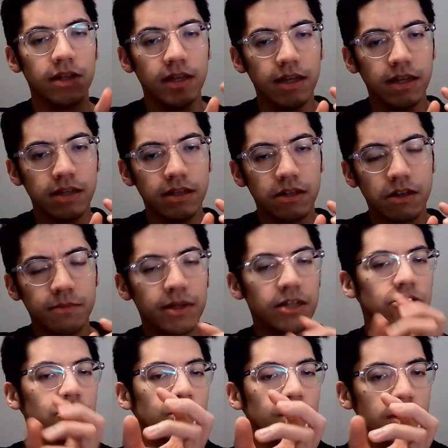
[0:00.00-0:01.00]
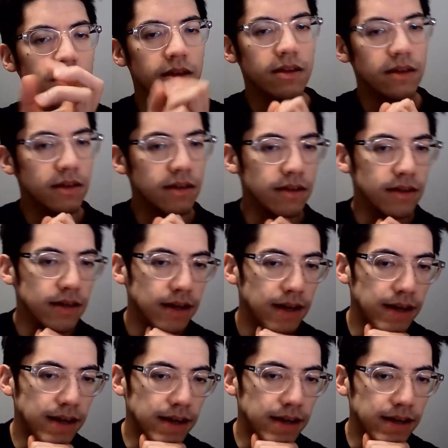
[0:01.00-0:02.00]
in combination with
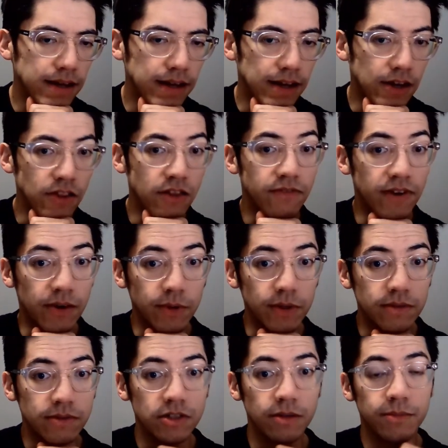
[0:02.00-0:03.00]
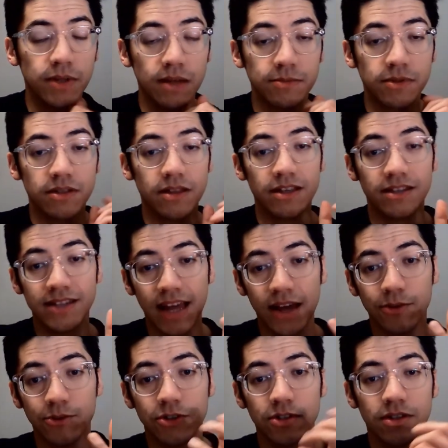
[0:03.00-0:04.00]
another vowel. Sometimes the
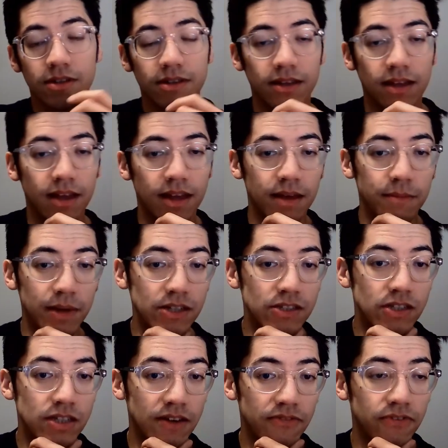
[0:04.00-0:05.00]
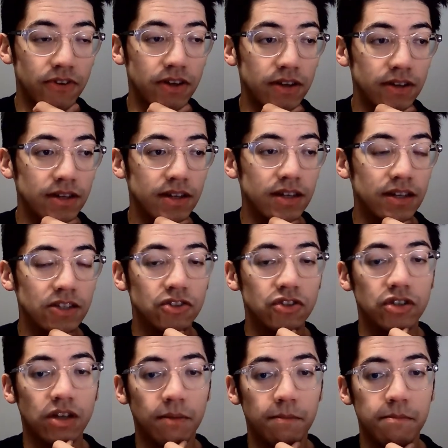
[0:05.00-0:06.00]
sound may suffer
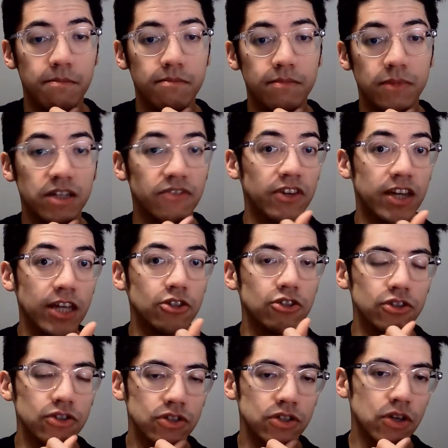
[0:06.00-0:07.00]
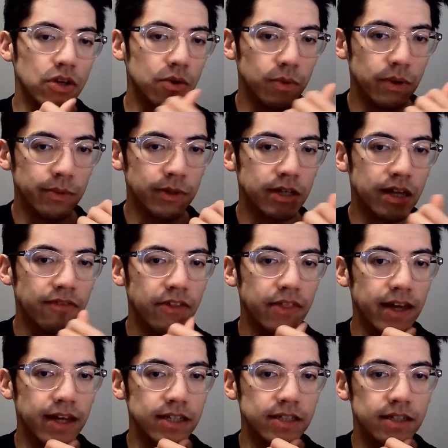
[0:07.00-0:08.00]
some modifications, so we will cover
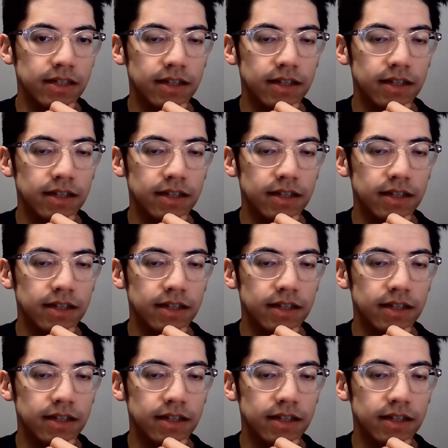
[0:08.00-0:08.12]
that